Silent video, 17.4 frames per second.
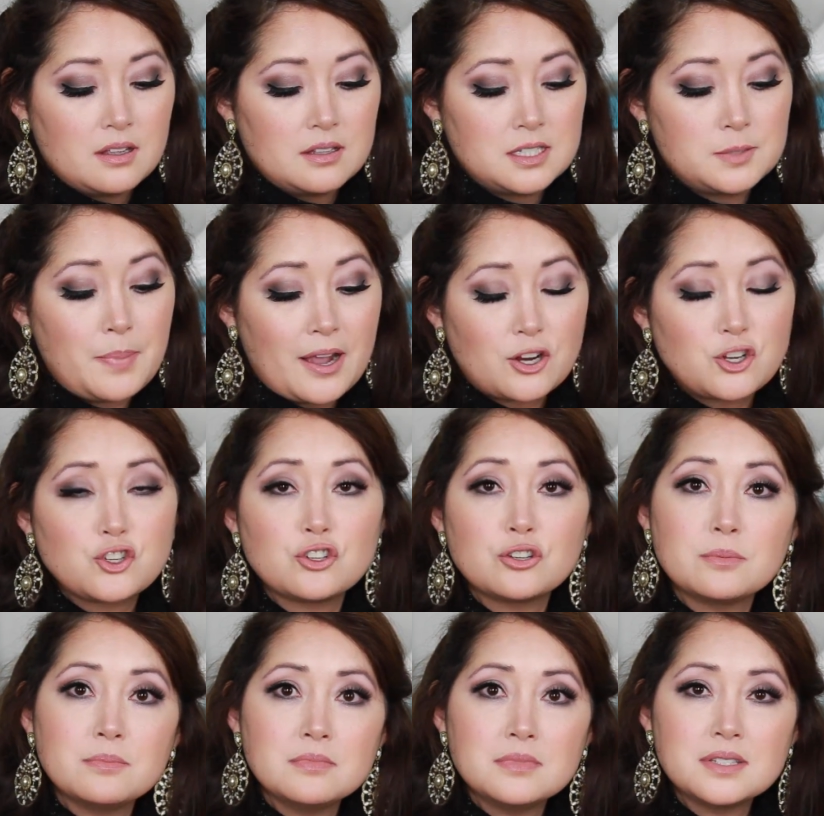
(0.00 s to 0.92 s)

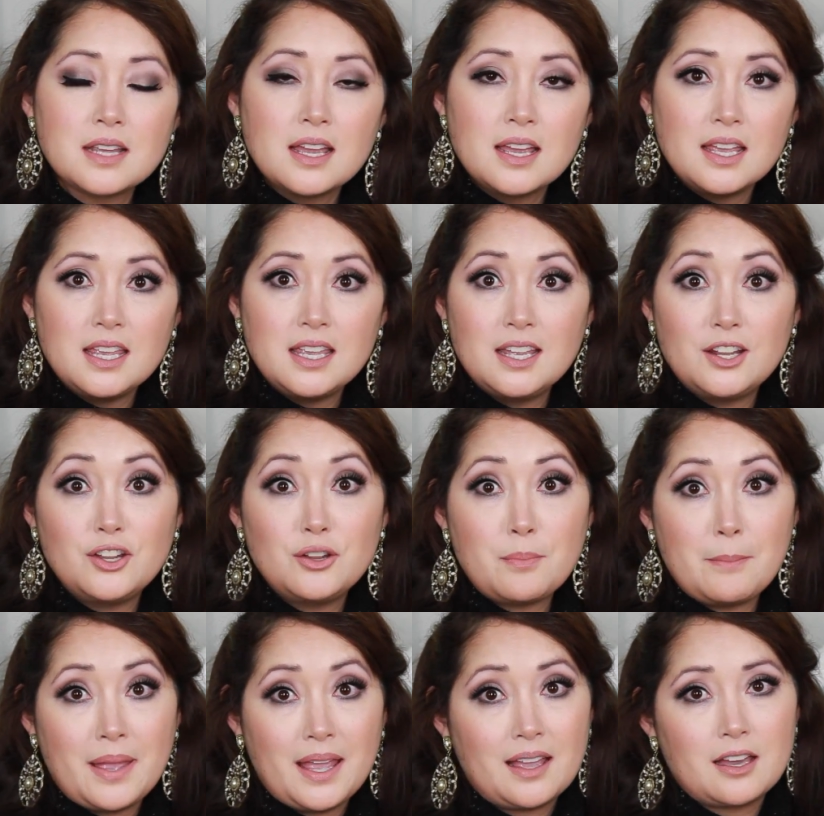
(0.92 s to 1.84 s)
spectrums
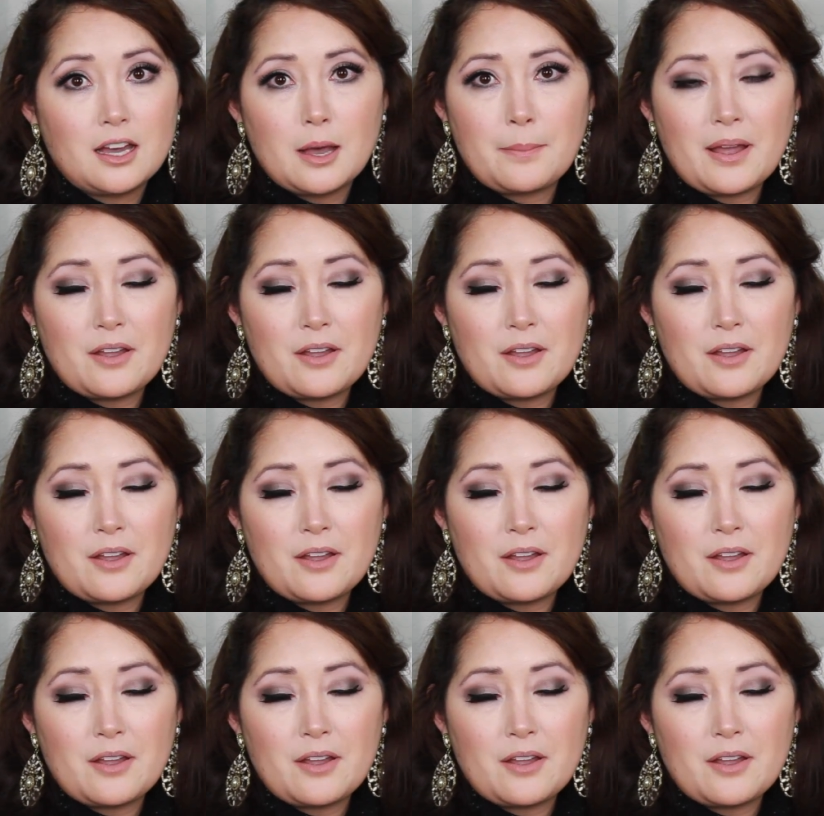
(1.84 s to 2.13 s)
in makeup.